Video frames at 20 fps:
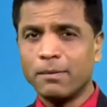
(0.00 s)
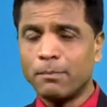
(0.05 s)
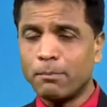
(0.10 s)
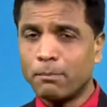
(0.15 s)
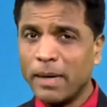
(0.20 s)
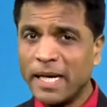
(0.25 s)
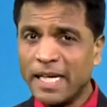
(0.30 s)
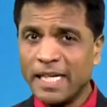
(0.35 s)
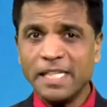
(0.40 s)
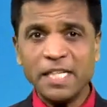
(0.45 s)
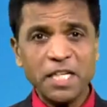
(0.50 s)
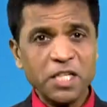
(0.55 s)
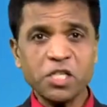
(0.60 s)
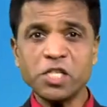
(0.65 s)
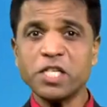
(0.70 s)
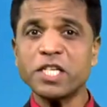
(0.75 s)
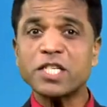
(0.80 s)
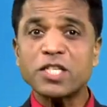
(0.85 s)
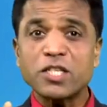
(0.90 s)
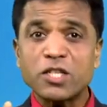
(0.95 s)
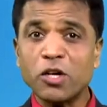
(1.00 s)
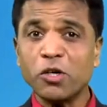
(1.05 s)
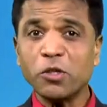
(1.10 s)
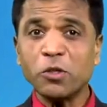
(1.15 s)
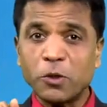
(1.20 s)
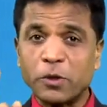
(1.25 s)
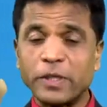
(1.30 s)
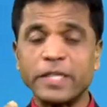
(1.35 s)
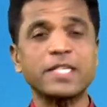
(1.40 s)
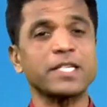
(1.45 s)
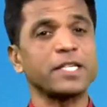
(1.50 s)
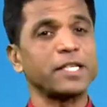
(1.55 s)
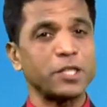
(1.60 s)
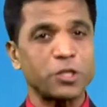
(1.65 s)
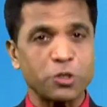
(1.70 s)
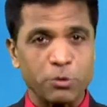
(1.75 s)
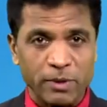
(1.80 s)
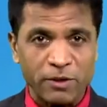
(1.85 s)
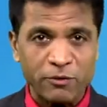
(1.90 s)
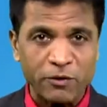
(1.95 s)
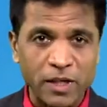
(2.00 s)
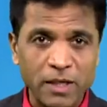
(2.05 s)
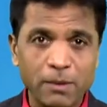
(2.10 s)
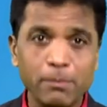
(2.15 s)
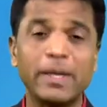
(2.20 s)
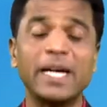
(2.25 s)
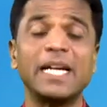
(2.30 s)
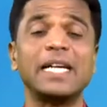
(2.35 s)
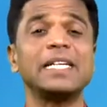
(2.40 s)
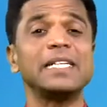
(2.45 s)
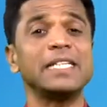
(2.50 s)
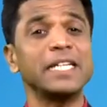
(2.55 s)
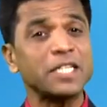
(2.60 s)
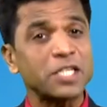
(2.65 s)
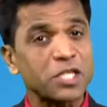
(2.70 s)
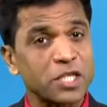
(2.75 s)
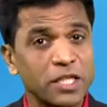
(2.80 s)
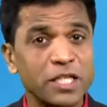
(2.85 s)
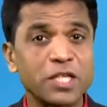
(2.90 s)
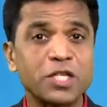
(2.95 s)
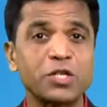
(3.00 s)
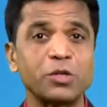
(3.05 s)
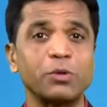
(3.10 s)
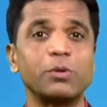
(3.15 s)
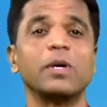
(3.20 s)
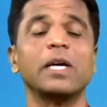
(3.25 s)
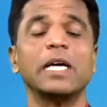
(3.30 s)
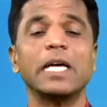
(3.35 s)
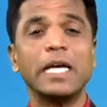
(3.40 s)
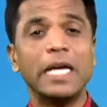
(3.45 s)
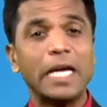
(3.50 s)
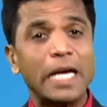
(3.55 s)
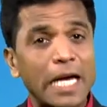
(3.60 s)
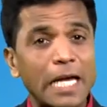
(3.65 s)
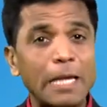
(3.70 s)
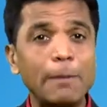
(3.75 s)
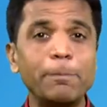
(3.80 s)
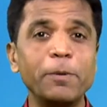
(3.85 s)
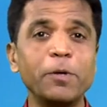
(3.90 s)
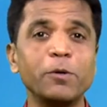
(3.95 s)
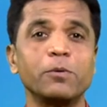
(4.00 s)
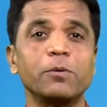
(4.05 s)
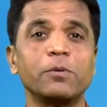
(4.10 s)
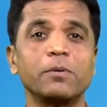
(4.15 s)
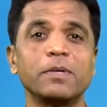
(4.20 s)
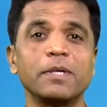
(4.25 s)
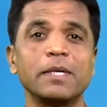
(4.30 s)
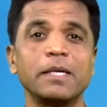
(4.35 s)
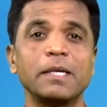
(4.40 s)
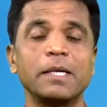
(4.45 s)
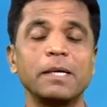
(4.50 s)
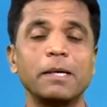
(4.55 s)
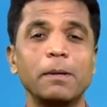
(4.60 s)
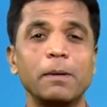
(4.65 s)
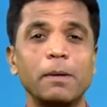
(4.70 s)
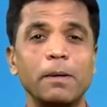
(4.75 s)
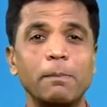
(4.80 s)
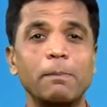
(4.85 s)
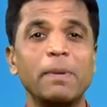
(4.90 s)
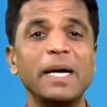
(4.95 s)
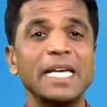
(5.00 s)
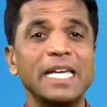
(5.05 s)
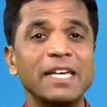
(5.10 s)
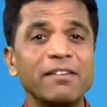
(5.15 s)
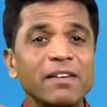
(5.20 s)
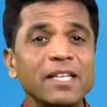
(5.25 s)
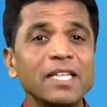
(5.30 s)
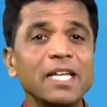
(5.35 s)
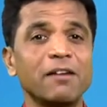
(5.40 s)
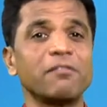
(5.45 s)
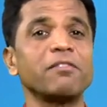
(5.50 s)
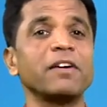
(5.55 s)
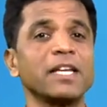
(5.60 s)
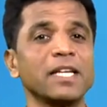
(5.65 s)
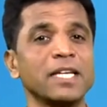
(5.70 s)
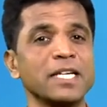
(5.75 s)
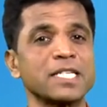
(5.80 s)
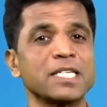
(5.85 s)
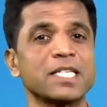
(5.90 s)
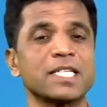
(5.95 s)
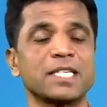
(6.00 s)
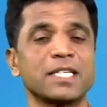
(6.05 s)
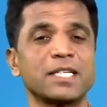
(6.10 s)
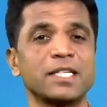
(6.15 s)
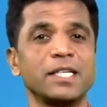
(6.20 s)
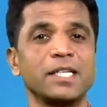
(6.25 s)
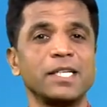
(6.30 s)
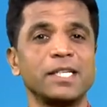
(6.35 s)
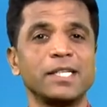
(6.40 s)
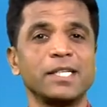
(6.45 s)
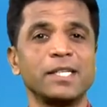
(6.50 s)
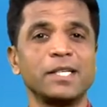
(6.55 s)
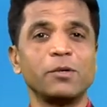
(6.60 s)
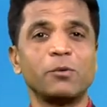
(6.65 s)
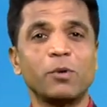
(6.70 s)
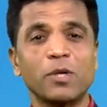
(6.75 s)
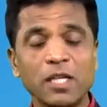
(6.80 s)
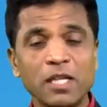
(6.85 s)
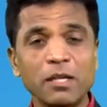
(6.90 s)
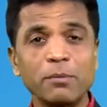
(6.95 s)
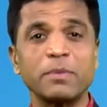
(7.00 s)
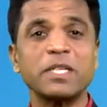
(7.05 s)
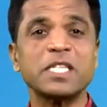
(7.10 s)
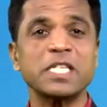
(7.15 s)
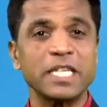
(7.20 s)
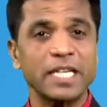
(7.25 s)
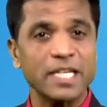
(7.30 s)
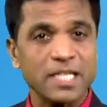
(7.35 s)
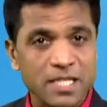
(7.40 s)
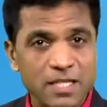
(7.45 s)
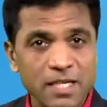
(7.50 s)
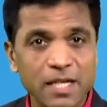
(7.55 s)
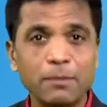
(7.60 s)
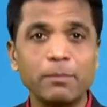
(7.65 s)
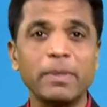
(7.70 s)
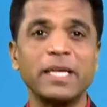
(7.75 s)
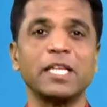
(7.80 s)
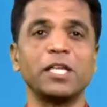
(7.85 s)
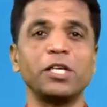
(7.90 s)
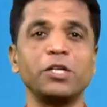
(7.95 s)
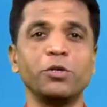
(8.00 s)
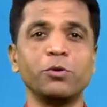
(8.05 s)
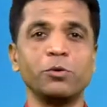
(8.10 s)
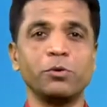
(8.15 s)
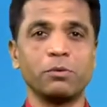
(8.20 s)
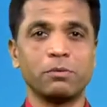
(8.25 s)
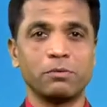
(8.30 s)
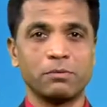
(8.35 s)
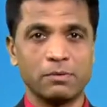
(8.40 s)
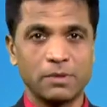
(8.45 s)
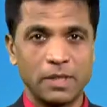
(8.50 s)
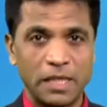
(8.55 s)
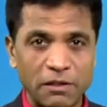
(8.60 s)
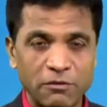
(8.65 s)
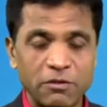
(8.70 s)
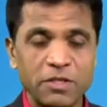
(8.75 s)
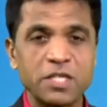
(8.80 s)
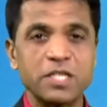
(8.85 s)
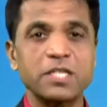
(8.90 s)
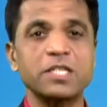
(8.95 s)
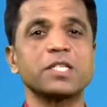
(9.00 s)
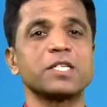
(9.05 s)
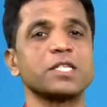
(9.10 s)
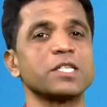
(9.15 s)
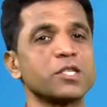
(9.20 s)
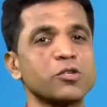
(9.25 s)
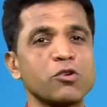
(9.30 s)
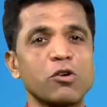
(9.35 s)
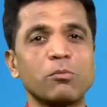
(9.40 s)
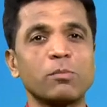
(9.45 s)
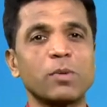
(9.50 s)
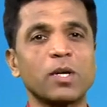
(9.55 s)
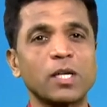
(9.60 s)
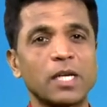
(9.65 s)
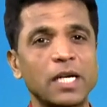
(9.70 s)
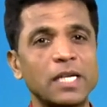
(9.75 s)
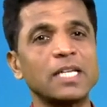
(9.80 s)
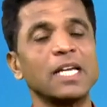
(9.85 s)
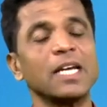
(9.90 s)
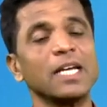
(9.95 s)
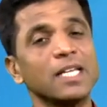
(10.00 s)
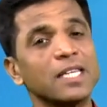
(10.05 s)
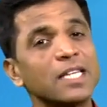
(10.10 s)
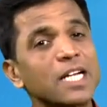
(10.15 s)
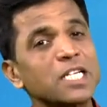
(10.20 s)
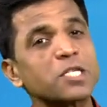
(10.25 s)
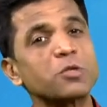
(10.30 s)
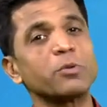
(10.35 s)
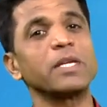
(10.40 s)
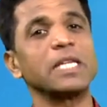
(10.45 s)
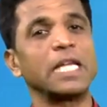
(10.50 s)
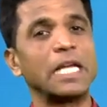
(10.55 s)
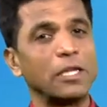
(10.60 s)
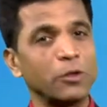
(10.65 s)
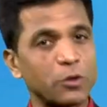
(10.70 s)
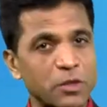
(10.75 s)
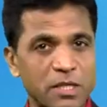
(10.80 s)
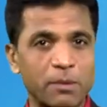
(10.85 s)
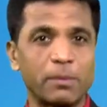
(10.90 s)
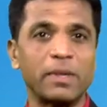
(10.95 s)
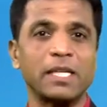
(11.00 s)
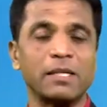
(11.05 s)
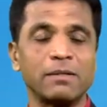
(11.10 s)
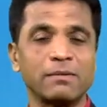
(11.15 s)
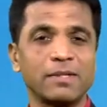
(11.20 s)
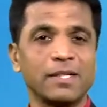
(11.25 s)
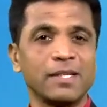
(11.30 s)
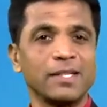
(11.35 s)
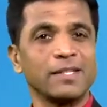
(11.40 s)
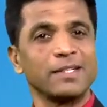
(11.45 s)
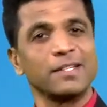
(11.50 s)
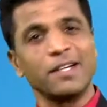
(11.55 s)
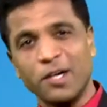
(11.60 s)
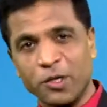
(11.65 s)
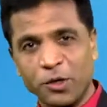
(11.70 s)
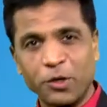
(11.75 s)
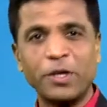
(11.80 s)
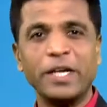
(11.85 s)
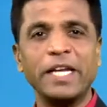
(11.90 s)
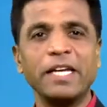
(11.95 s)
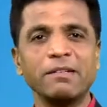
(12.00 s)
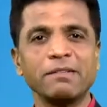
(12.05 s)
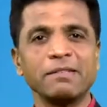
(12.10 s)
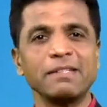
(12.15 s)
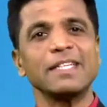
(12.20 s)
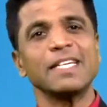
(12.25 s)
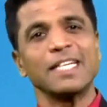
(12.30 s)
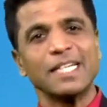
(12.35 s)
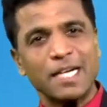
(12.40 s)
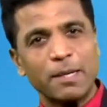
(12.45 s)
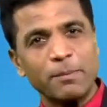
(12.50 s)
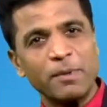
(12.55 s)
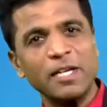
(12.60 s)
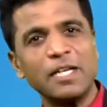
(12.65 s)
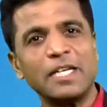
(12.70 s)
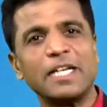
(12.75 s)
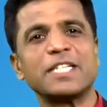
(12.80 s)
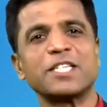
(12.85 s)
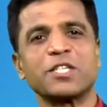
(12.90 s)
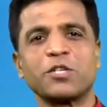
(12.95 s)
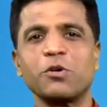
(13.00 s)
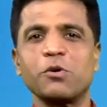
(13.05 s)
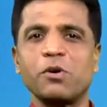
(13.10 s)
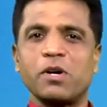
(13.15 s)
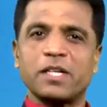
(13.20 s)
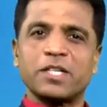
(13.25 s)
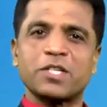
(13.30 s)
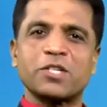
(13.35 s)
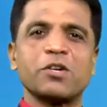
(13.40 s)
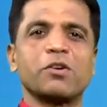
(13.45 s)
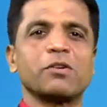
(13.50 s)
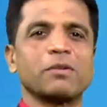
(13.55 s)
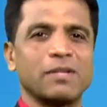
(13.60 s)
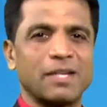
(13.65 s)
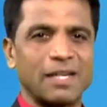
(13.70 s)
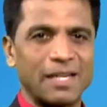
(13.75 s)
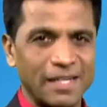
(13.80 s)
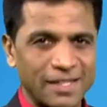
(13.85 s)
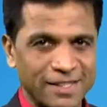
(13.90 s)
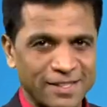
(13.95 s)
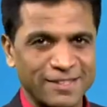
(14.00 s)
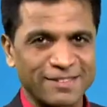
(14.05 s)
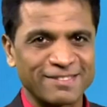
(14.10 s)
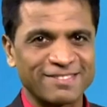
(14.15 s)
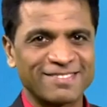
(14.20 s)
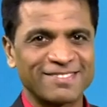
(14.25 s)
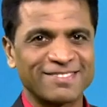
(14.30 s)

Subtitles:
My intention is not to discourage you, my friend. My intention is to help you by giving the awareness. What are the mistakes done by the new investors in stock market? That's why they lose the money. Are you ready? Come on, let's go and start learn.